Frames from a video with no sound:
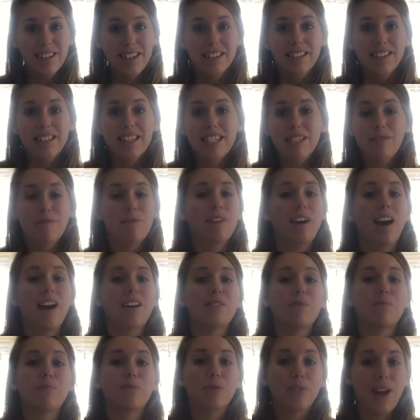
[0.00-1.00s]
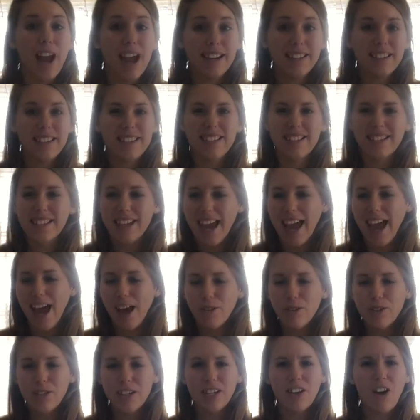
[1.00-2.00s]
Listen, we got to practice
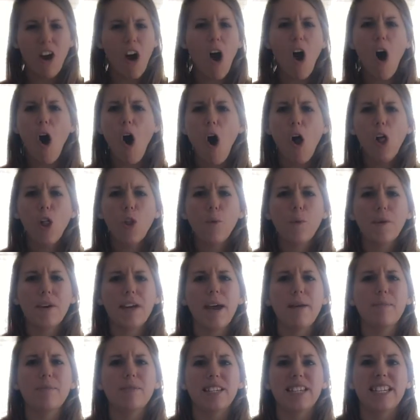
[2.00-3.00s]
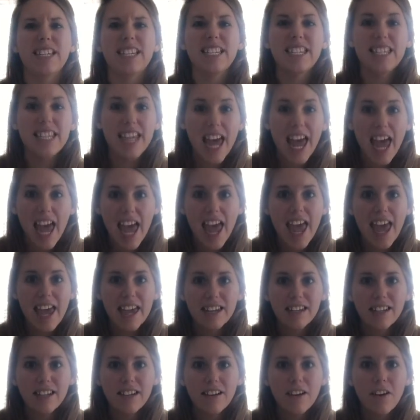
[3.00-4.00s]
counting all the way up to
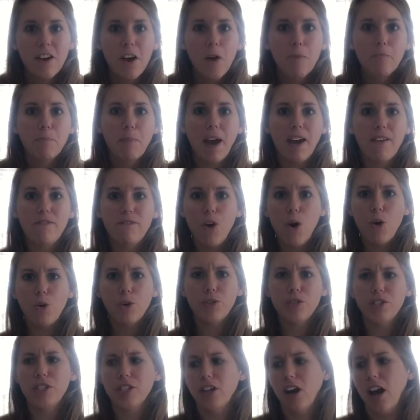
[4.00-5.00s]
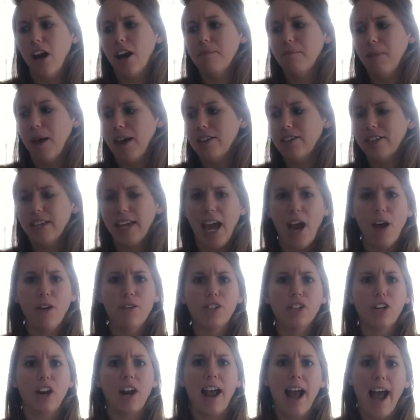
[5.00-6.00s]
10 by
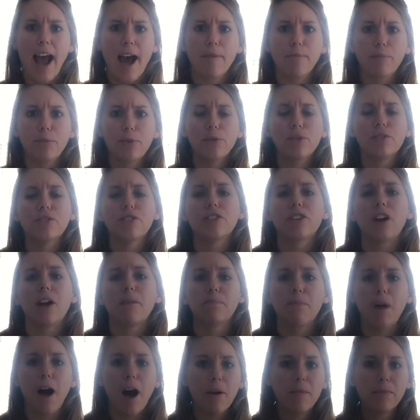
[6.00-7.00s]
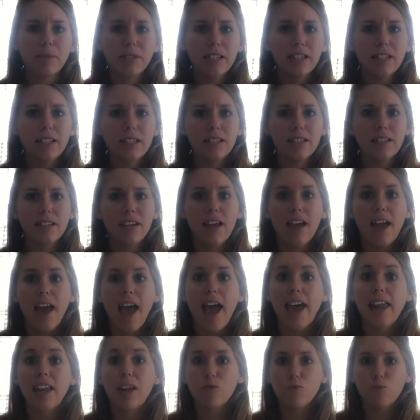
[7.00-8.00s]
counting our apples and our pumpkins.
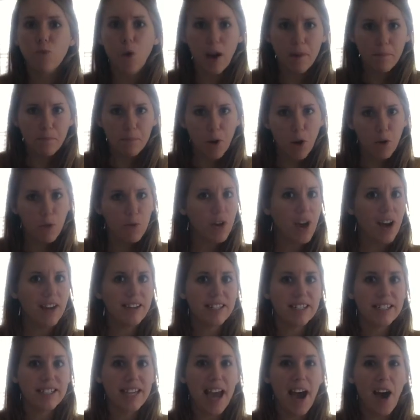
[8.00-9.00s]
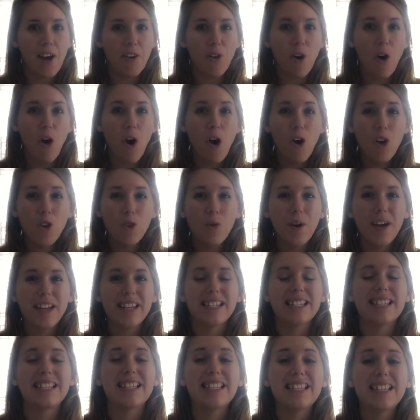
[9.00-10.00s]
And in one book, we got to count all the way to
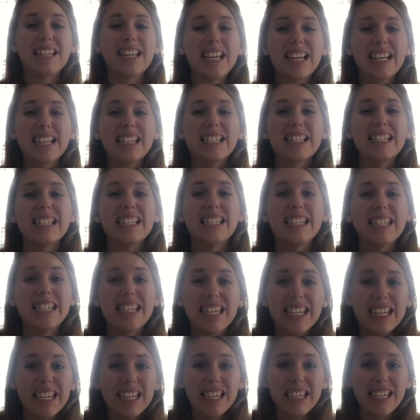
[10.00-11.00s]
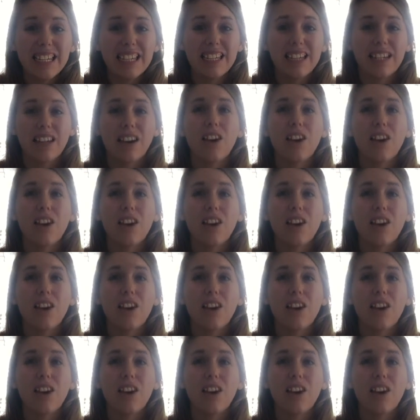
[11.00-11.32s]
16.